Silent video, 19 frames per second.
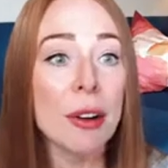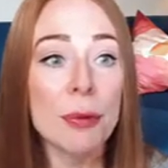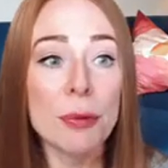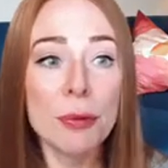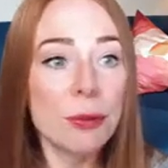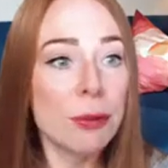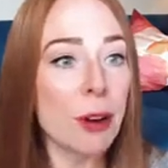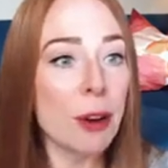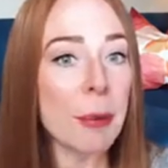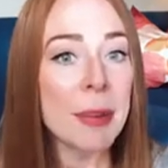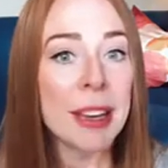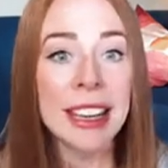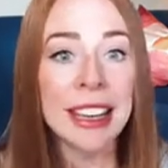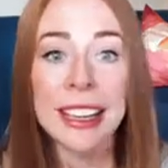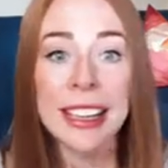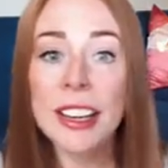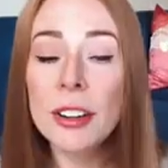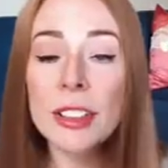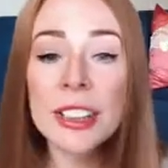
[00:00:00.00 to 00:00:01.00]
from
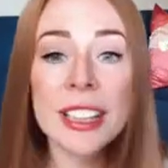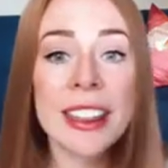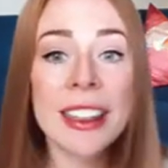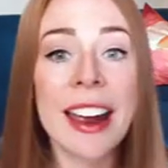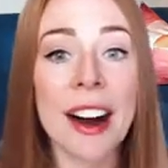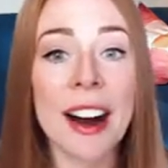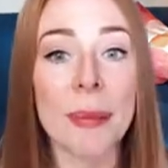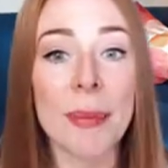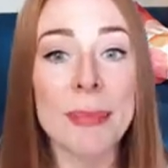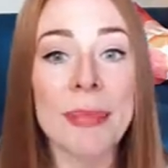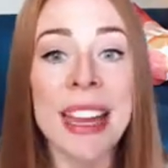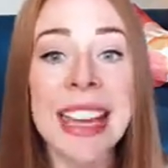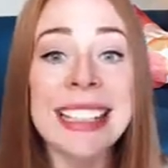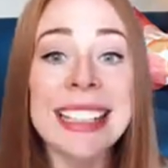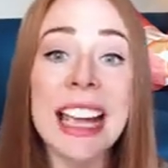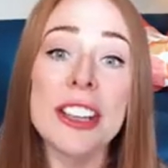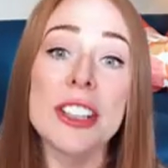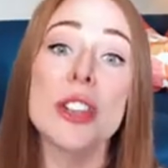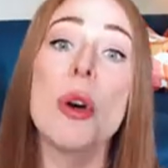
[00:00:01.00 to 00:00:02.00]
here to there.
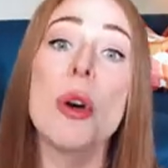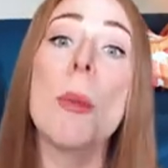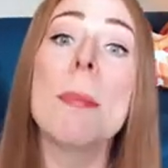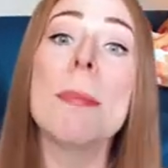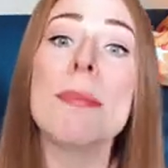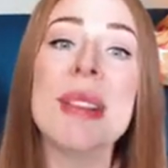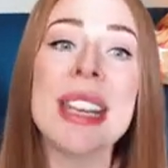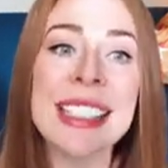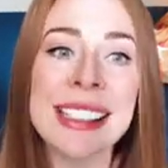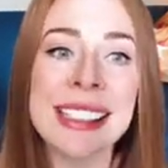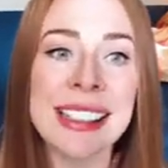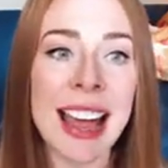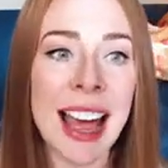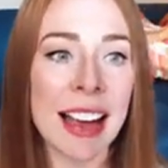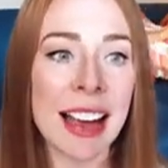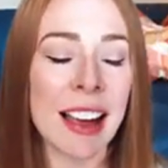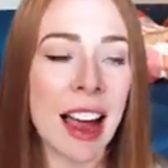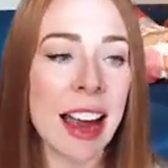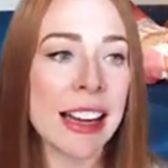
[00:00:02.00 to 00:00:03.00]
Yet you'll miss
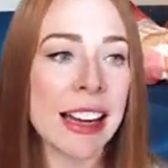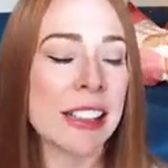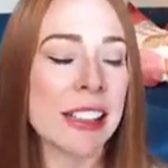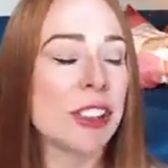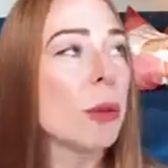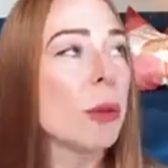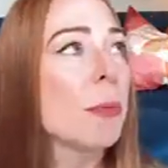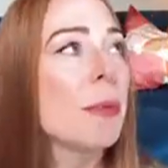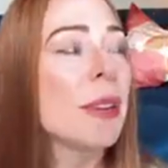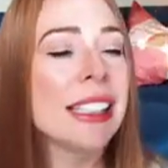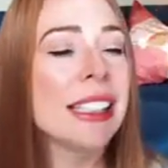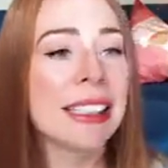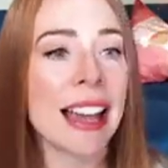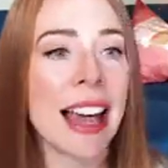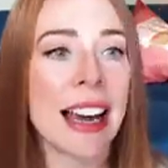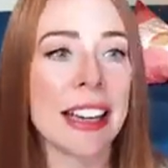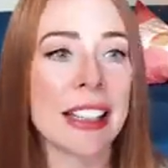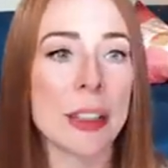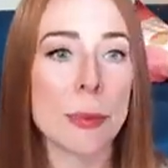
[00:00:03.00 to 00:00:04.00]
that guidance, you'll miss
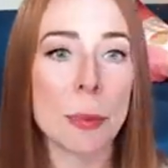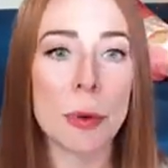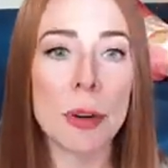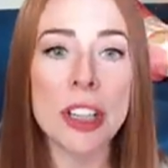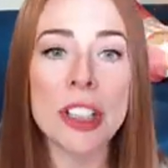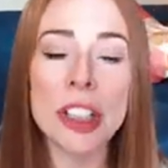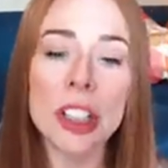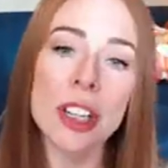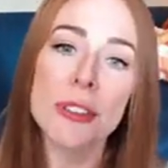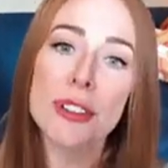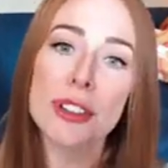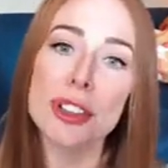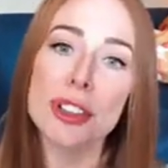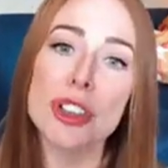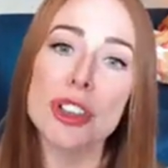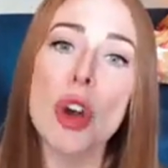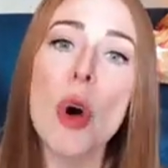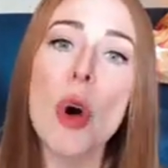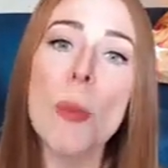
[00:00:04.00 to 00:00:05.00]
that inspiration if you're
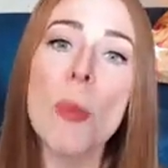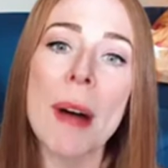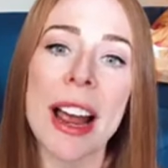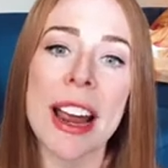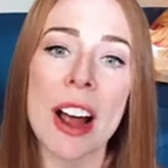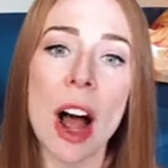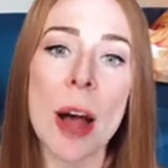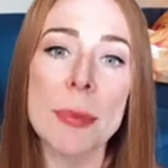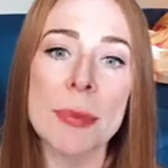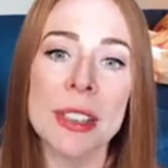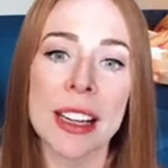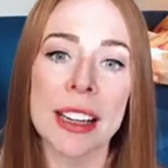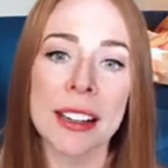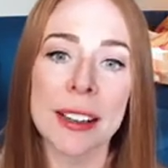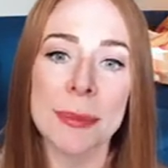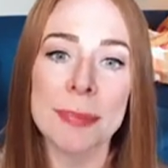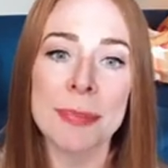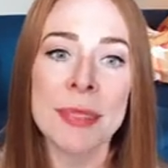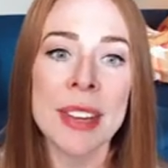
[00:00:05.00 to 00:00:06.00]
so myopic
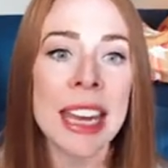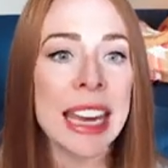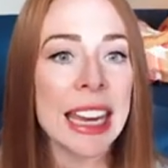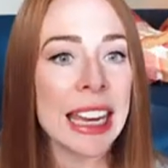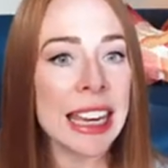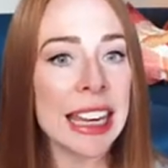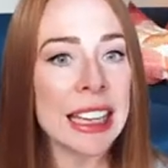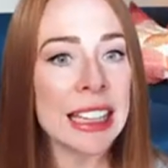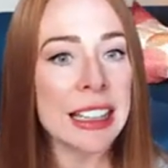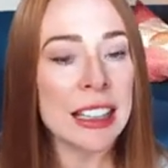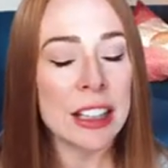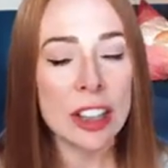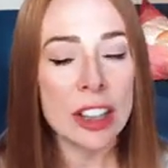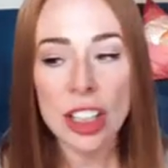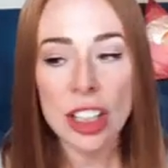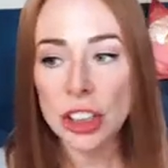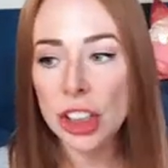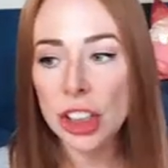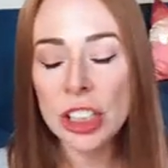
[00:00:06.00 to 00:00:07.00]
in
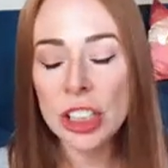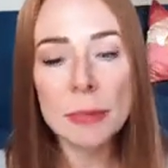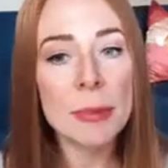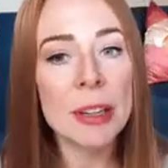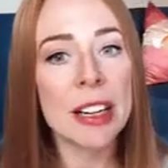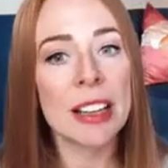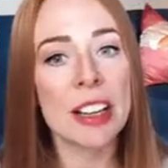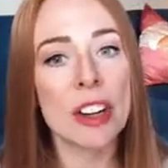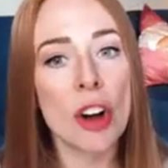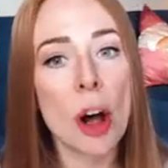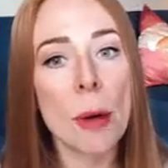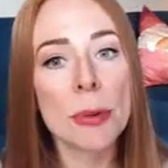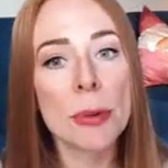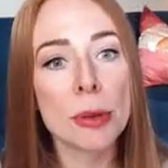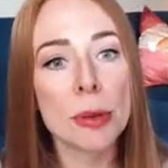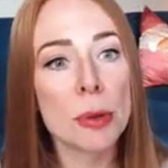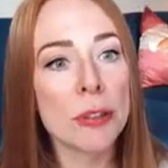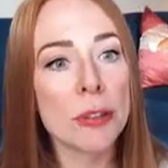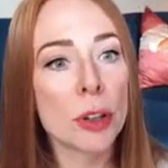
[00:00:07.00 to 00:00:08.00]
the achievement and the
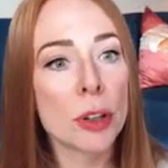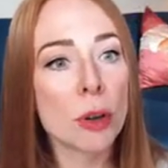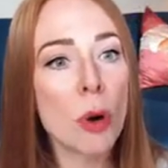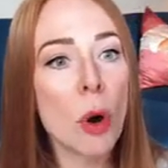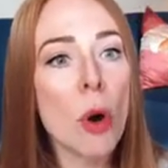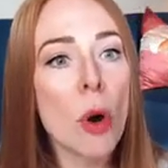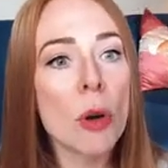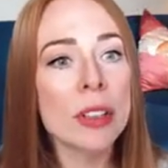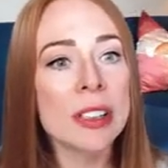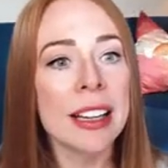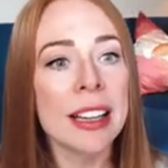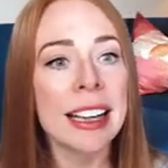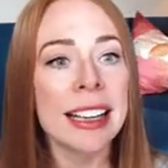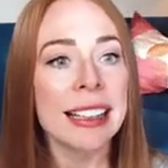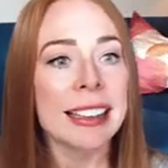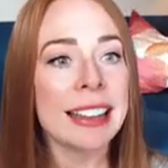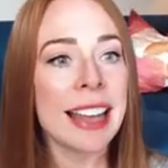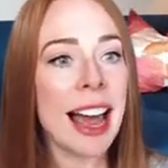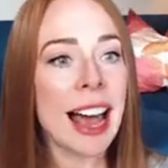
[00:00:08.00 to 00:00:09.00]
accomplishment of your goals
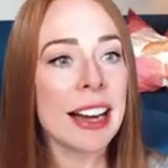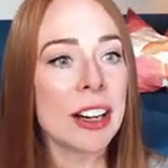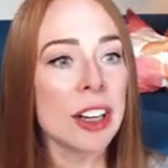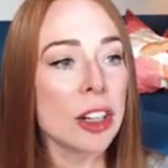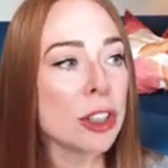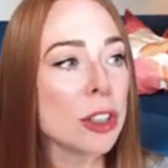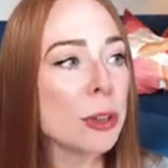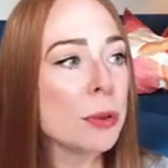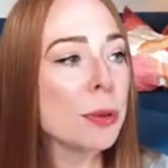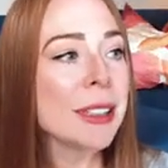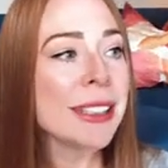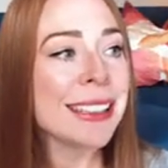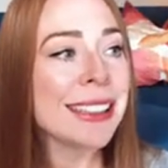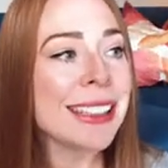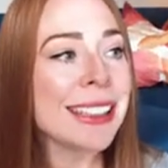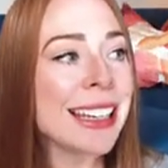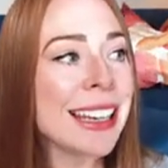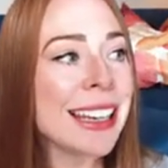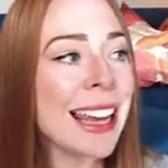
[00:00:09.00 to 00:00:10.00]
that you
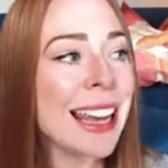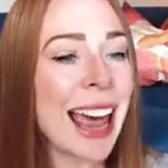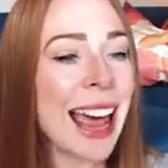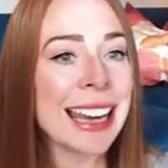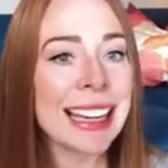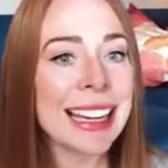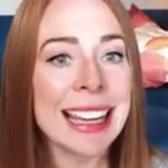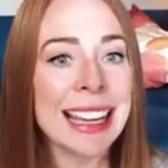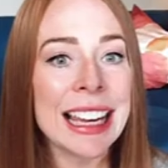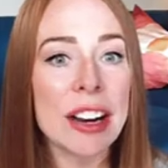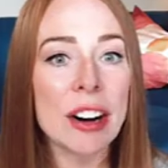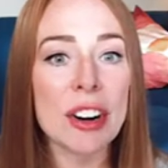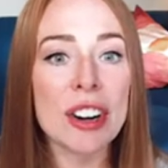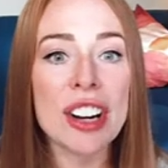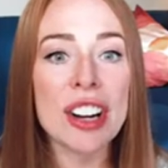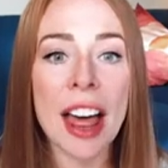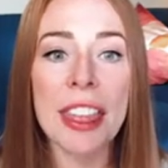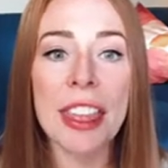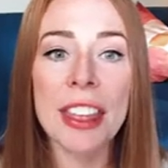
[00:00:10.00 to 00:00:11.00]
see and hear
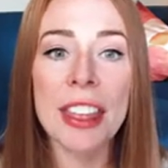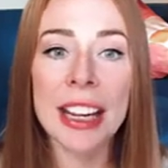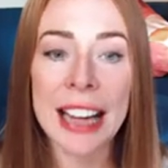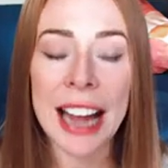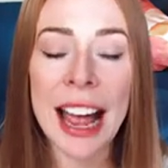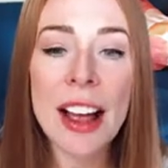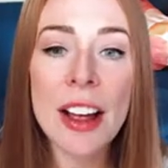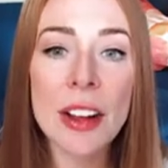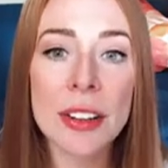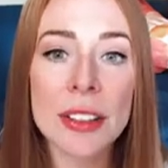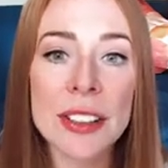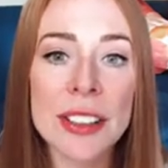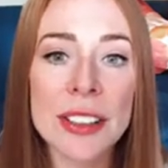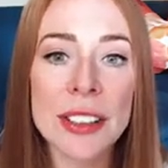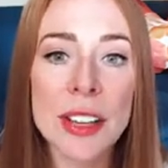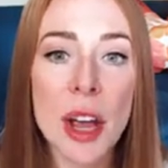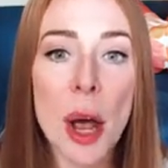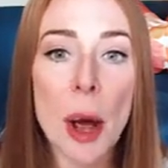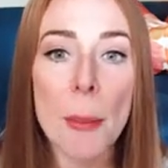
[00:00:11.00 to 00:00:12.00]
nothing else
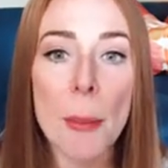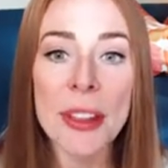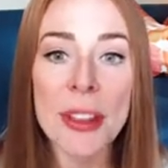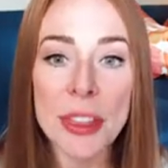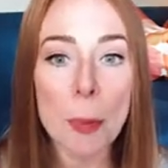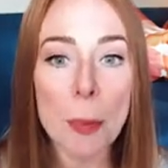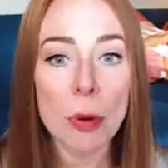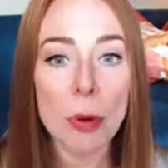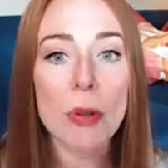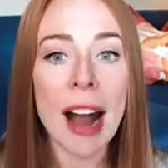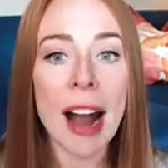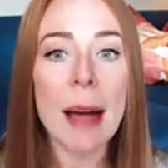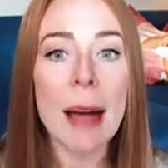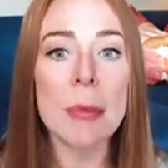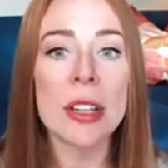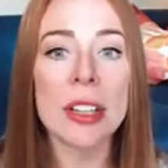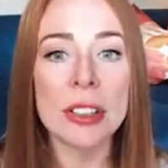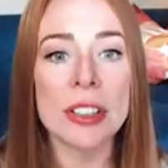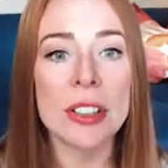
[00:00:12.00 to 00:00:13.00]
but the
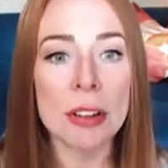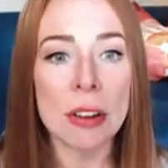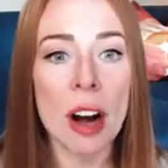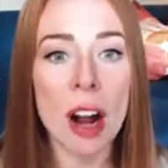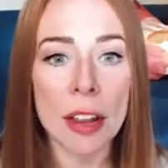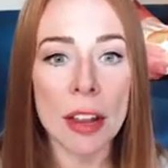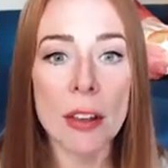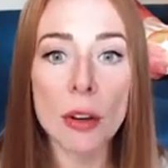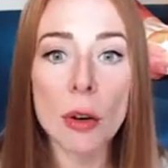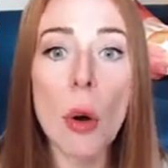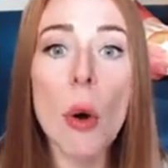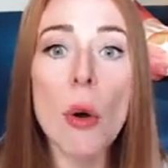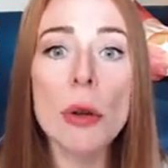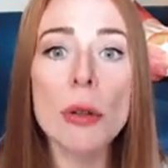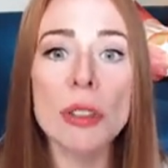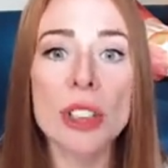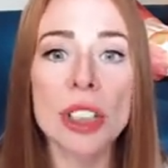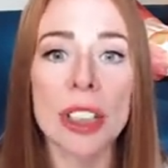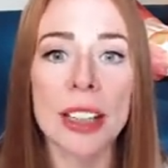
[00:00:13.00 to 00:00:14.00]
parameters that are on the goal
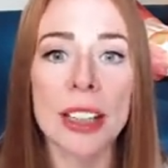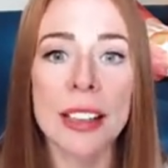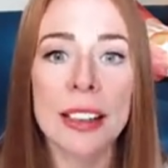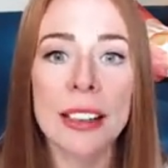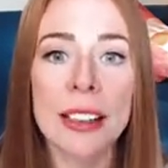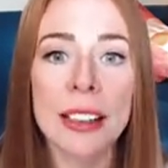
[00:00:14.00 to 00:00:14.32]
sheet.